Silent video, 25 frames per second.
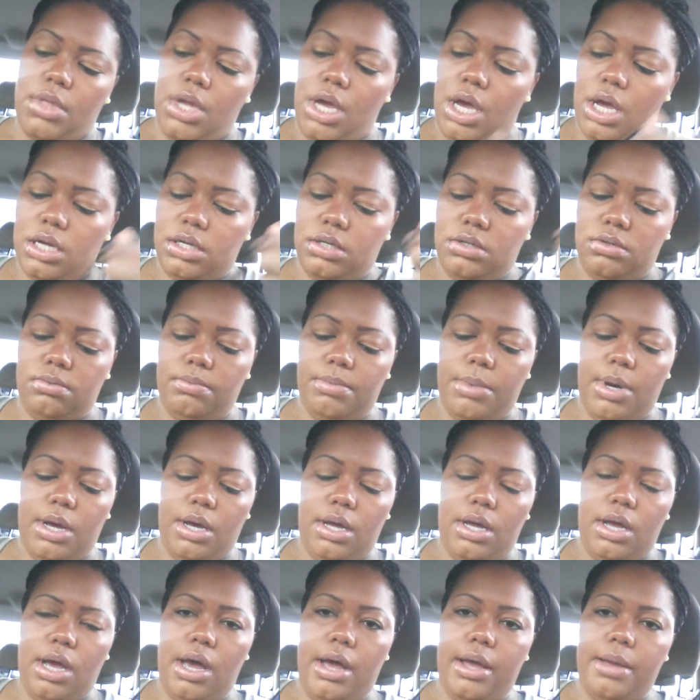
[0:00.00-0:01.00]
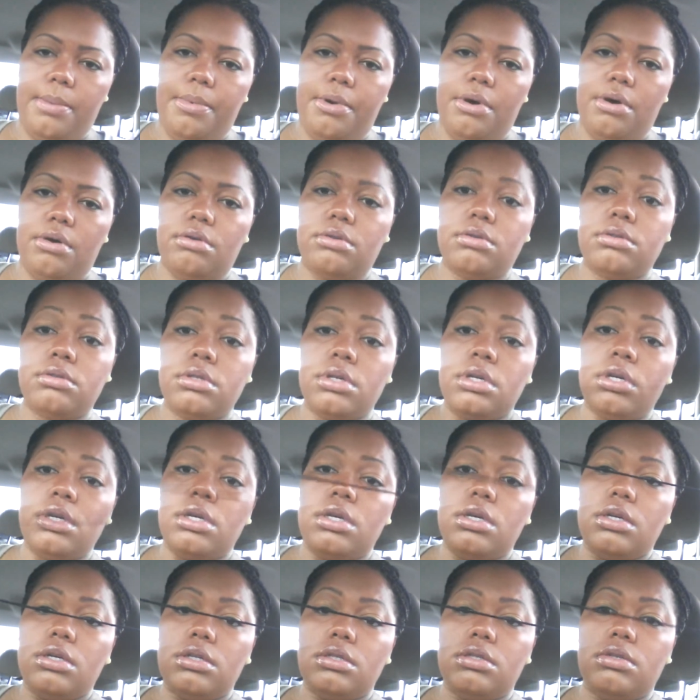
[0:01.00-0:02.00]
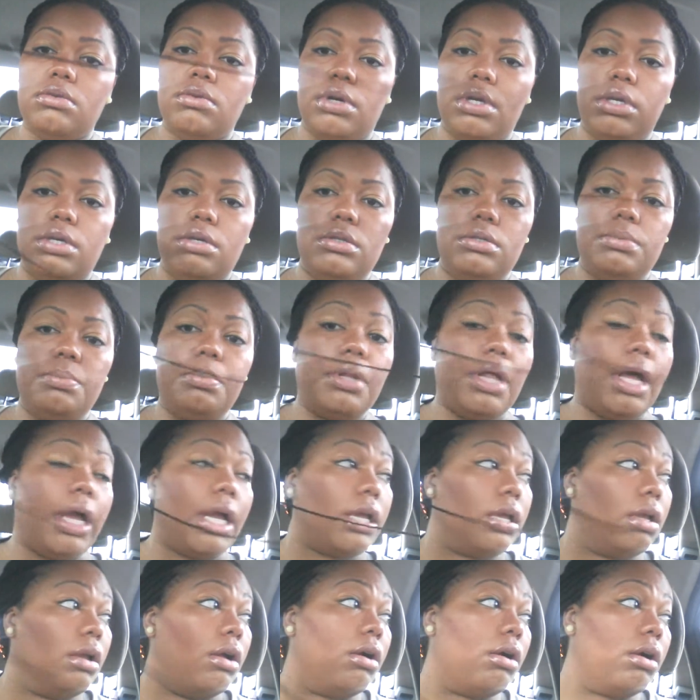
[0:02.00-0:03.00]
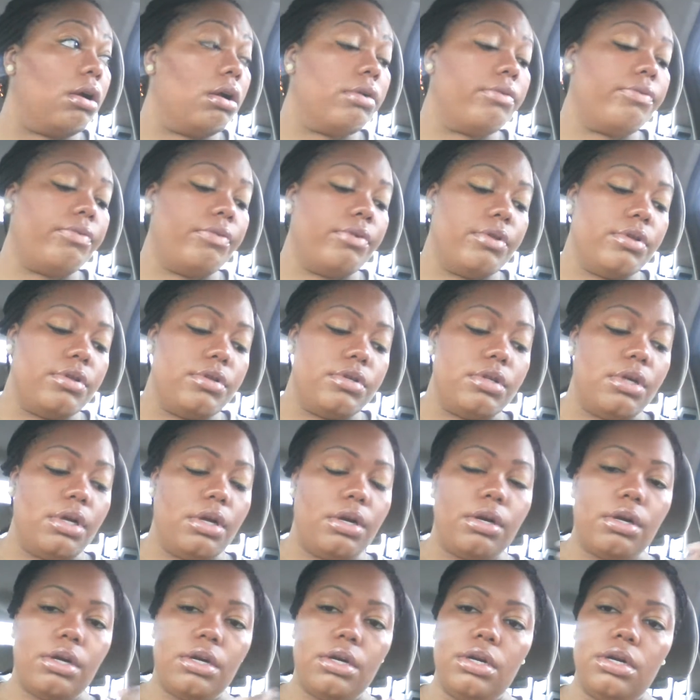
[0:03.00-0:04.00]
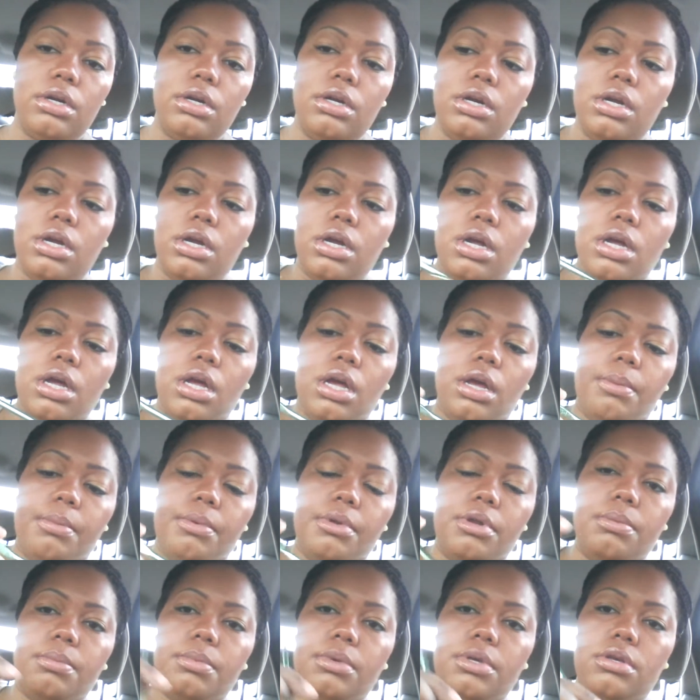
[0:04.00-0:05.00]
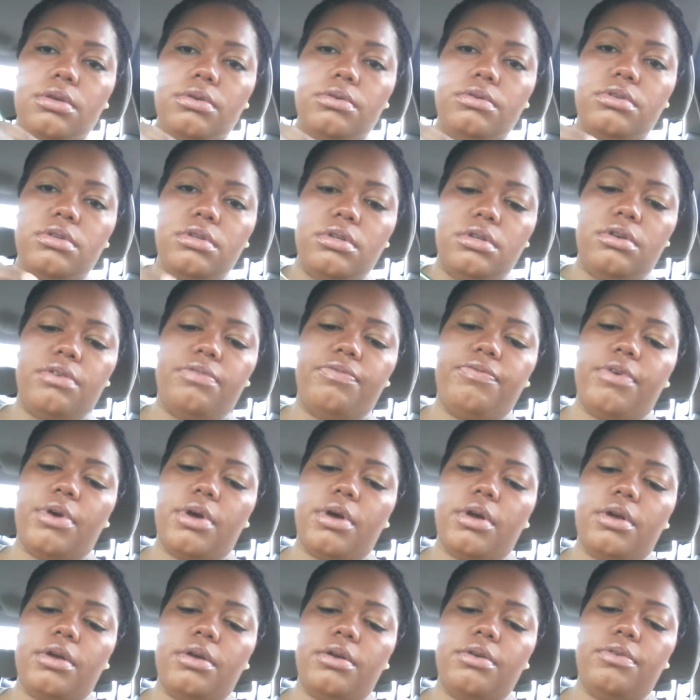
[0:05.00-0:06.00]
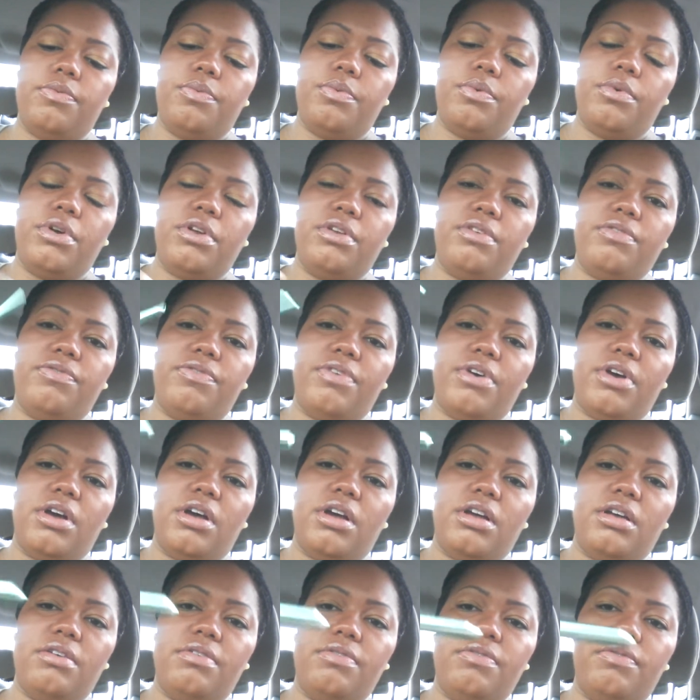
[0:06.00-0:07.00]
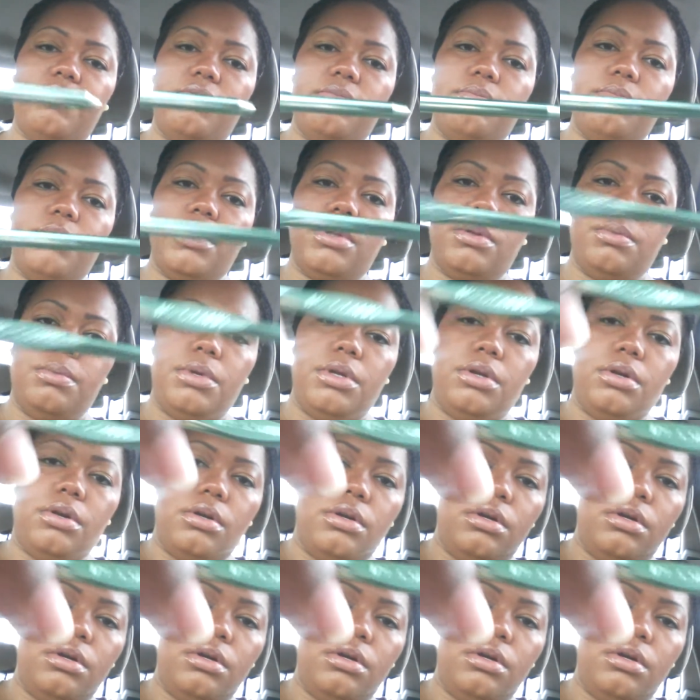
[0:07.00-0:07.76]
I do my eyeballs. So I use black yarn for the center. I'm going to be using a 5.5 millimeter